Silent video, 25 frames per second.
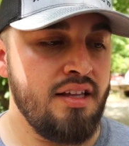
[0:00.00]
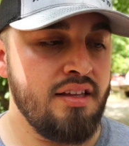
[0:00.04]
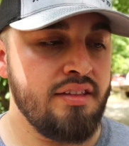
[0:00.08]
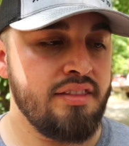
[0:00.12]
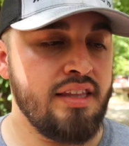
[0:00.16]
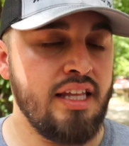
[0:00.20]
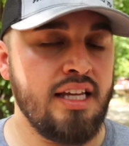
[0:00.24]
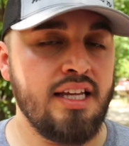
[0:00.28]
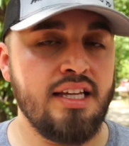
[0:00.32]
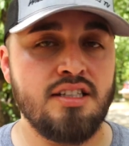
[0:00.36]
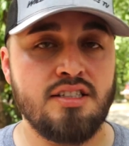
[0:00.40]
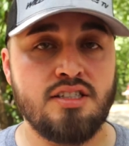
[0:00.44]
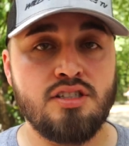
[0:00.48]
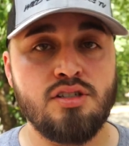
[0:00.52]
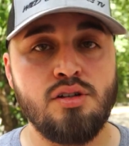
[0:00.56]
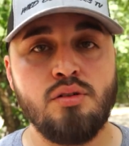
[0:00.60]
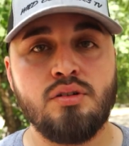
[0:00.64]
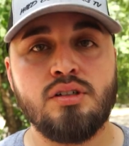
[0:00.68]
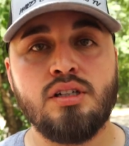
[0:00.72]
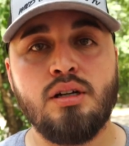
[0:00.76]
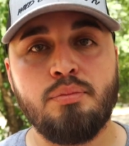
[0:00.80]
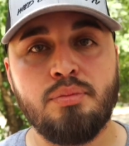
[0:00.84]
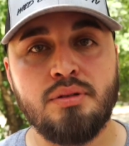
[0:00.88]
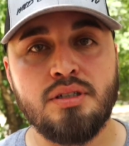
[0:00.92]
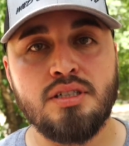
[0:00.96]
they get
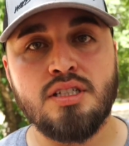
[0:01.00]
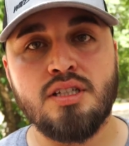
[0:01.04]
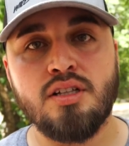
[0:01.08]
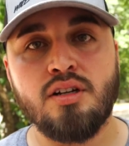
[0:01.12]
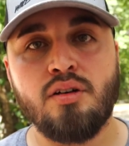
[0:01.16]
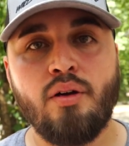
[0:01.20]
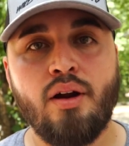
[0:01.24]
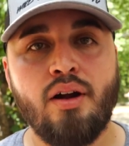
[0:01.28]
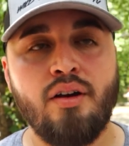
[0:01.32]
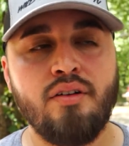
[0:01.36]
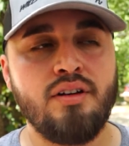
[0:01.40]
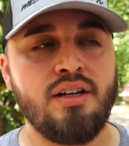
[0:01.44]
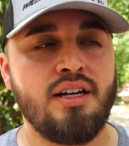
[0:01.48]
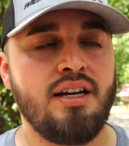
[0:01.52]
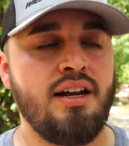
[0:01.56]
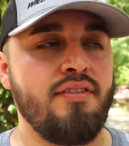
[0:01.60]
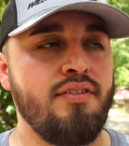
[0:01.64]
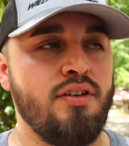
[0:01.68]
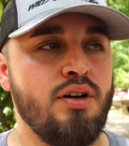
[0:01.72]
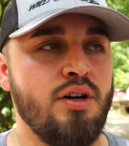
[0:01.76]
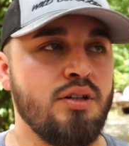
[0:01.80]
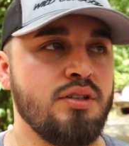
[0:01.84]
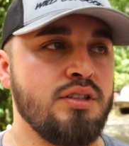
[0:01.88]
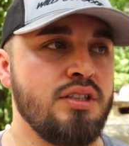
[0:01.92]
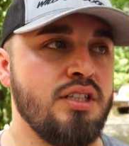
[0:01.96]
soaked up into the ground. And
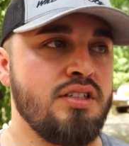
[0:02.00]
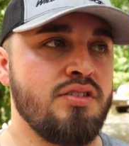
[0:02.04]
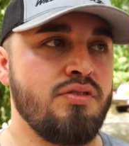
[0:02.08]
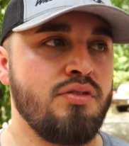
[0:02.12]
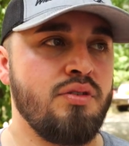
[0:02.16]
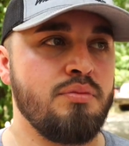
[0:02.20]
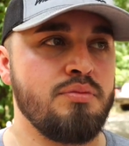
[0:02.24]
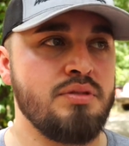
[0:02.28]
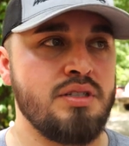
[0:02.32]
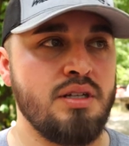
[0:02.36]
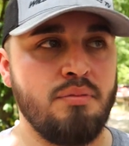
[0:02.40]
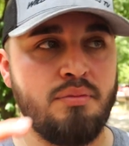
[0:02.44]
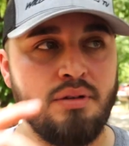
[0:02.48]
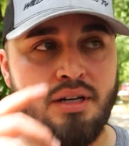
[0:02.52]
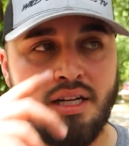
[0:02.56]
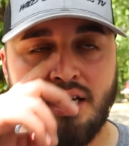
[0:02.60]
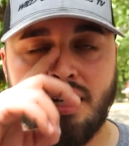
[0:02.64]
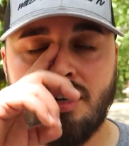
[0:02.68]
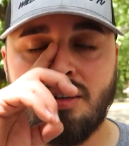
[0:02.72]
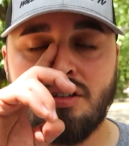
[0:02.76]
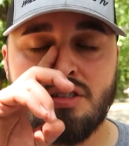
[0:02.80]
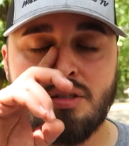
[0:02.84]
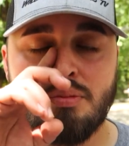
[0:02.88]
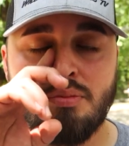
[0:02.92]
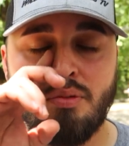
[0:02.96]
I've heard this from somebody
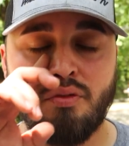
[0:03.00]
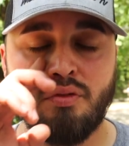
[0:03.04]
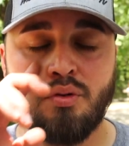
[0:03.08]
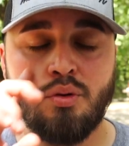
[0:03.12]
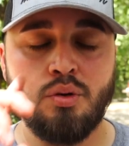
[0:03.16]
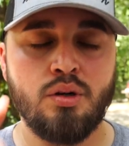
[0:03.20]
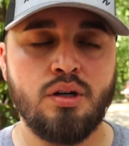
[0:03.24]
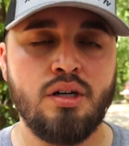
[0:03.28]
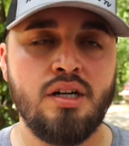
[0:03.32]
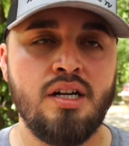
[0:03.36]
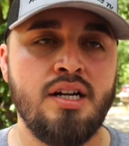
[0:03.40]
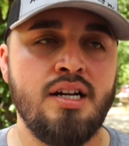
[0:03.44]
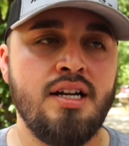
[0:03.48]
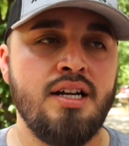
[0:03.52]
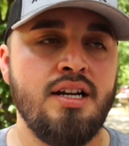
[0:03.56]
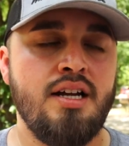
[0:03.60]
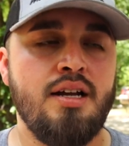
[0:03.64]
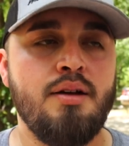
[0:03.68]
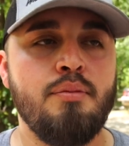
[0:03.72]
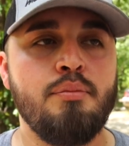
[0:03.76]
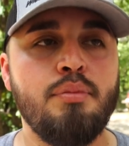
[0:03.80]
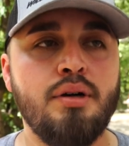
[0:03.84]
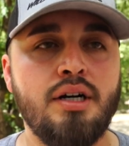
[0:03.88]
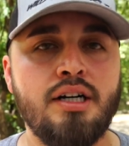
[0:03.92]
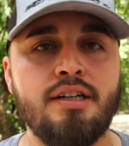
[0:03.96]
else before,
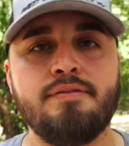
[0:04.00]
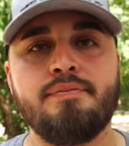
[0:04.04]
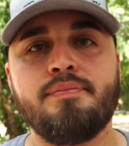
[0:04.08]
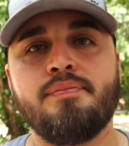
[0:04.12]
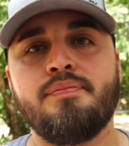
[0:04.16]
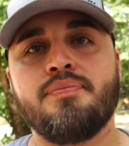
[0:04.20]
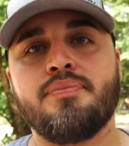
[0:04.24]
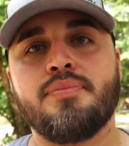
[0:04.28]
but